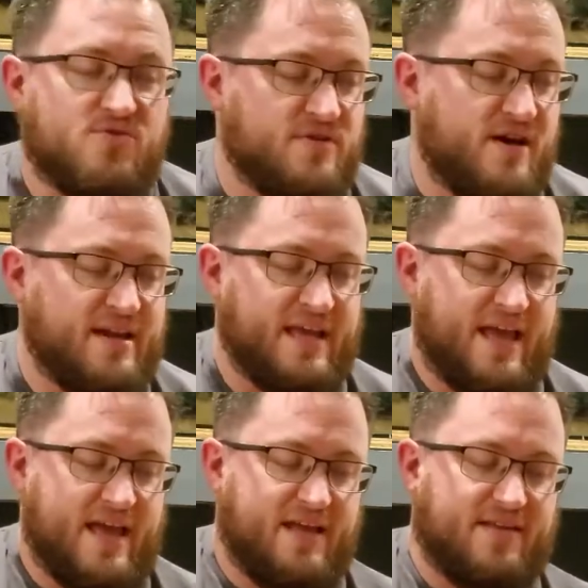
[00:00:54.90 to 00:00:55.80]
on
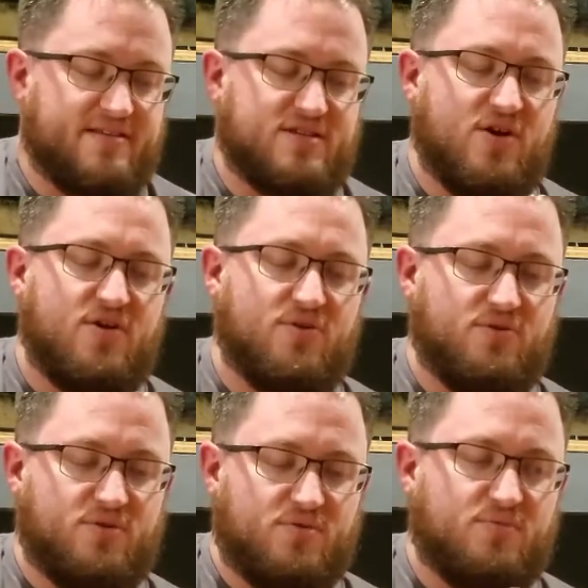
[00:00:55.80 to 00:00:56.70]
again. So
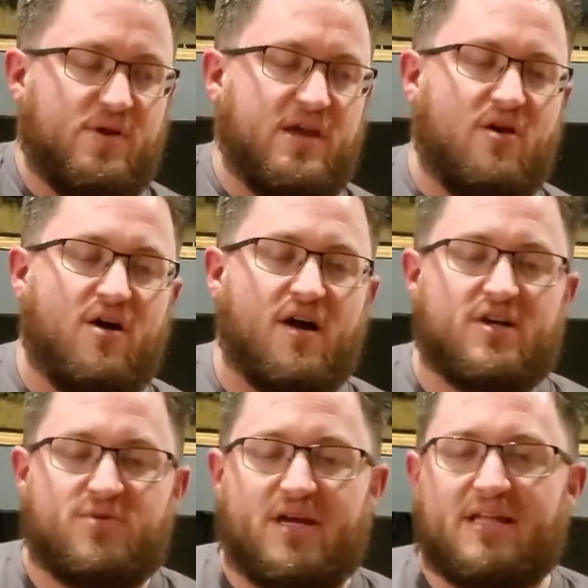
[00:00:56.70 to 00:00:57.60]
we are
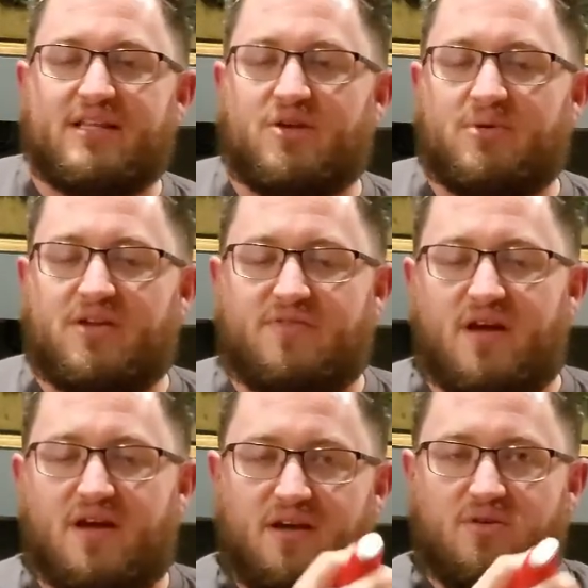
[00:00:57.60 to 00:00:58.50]
doing a little bit of
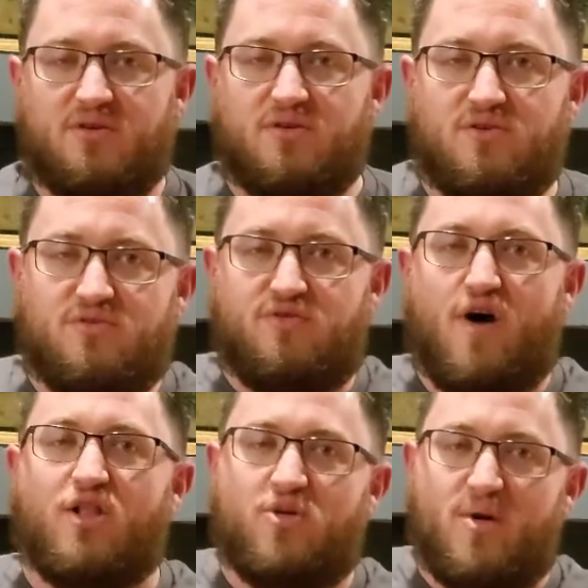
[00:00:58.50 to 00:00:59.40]
a
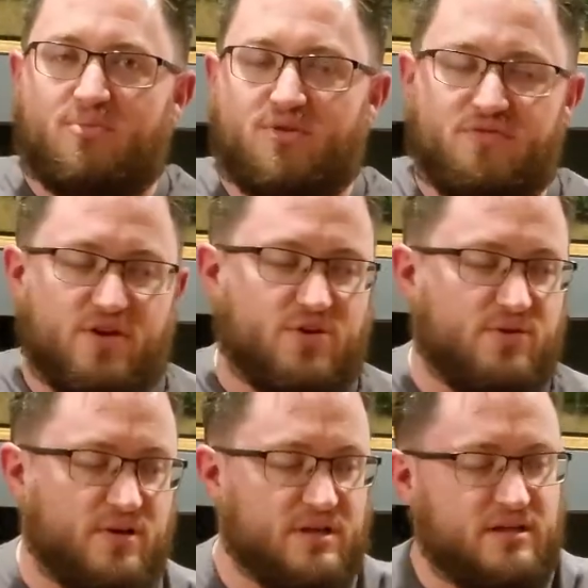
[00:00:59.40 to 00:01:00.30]
follow-up
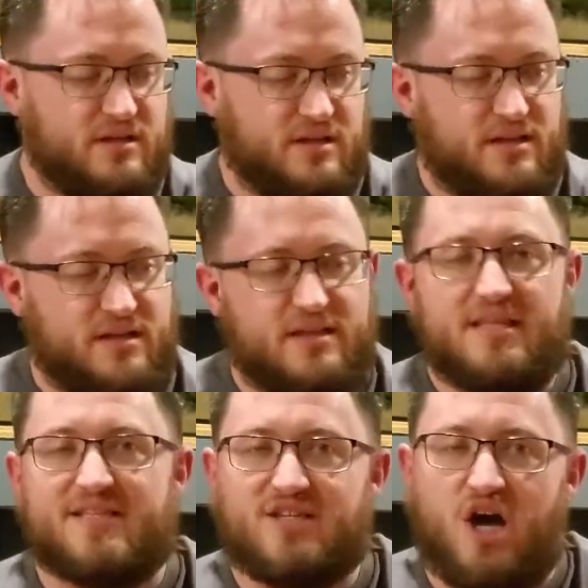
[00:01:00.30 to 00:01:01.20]
review.
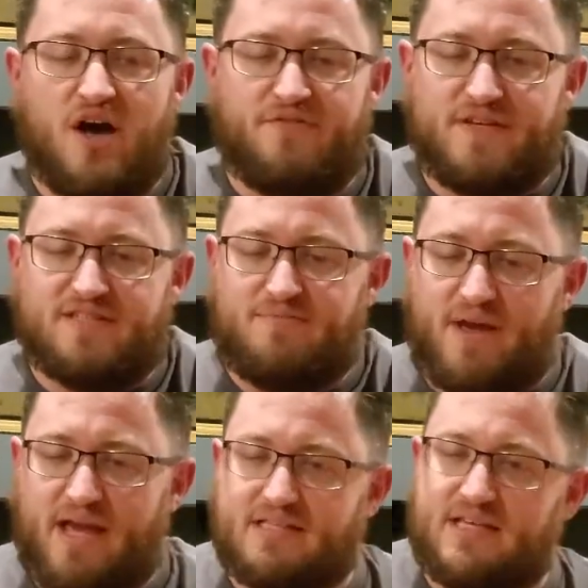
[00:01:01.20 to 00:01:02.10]
This coffee is
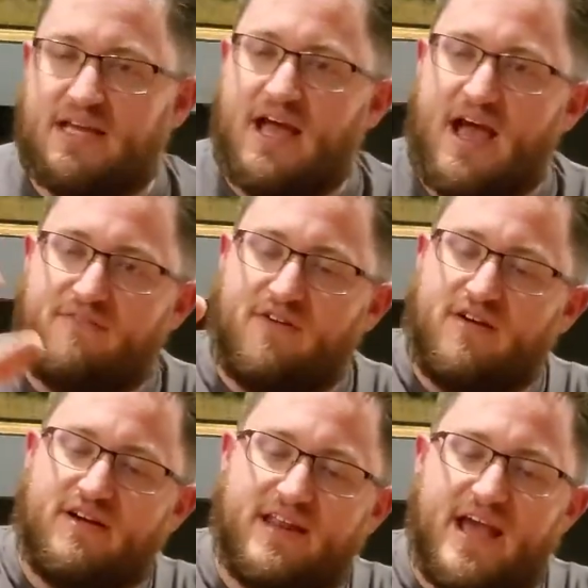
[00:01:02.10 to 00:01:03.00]
amazing. I've
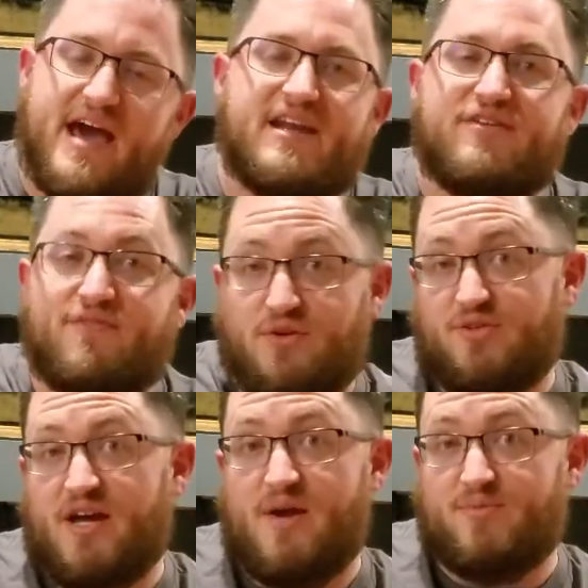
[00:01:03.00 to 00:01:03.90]
already had it a few
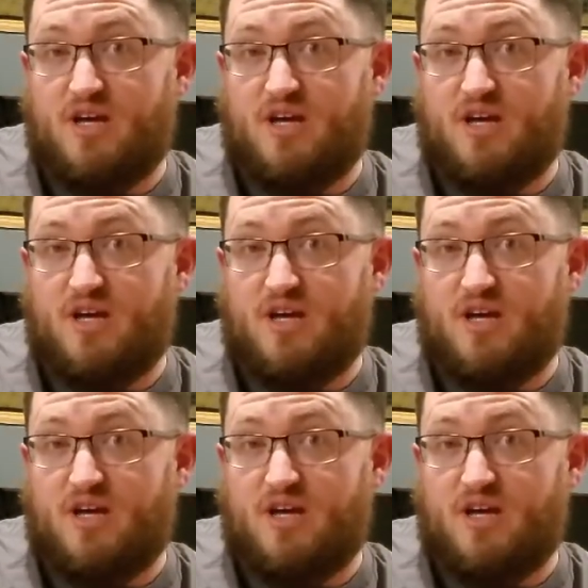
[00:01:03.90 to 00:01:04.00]
times,